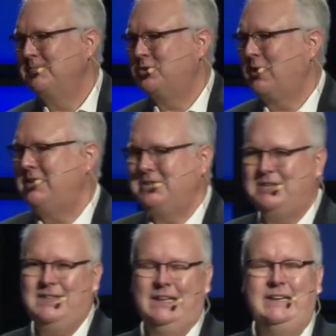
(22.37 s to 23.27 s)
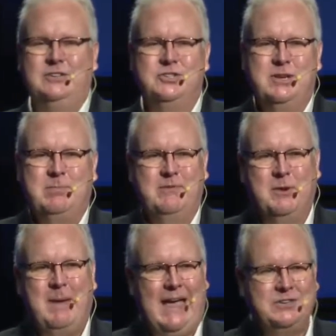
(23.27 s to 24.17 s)
It's great to see the leadership of your
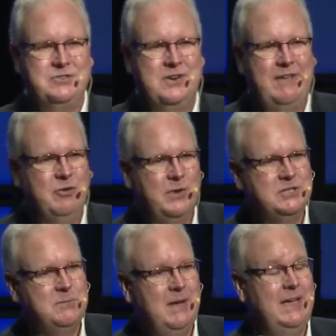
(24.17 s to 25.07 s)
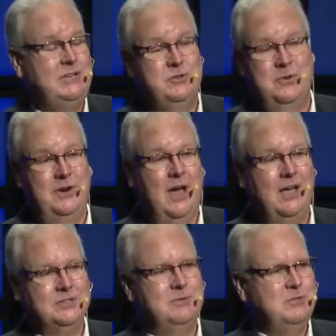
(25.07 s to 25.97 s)
pastor, David Ritzema. He's doing an
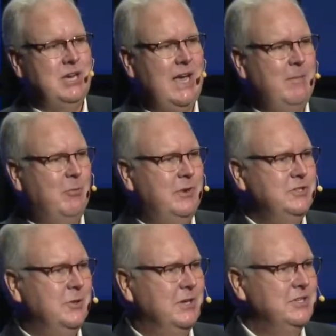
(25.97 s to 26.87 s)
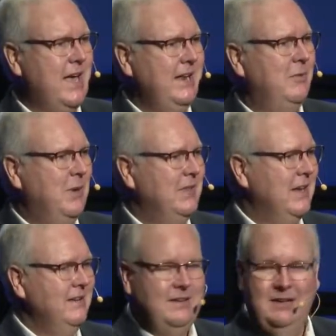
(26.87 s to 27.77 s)
awesome job, and we're so excited what the
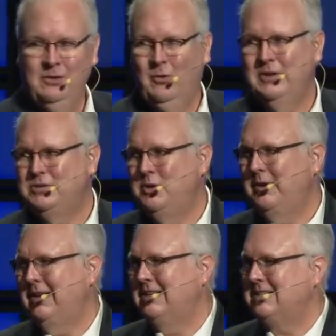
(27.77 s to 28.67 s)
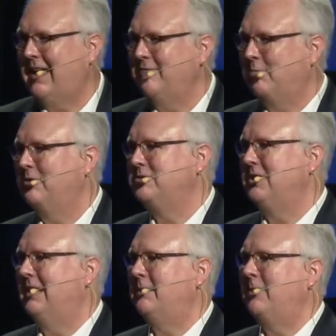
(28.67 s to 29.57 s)
Lord is doing in his life
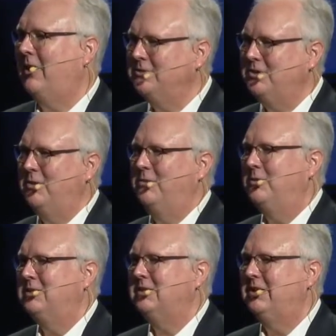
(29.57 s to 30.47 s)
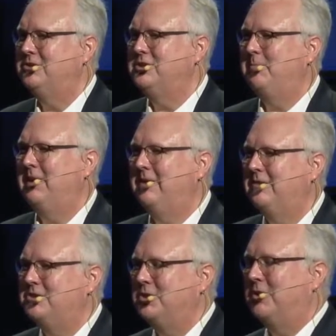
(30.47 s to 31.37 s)
personally, but also through his leadership here at
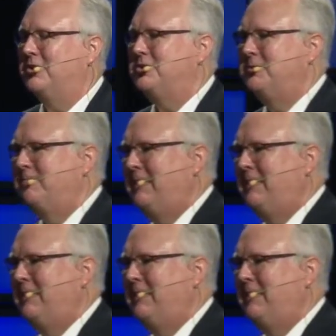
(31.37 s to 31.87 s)
the church.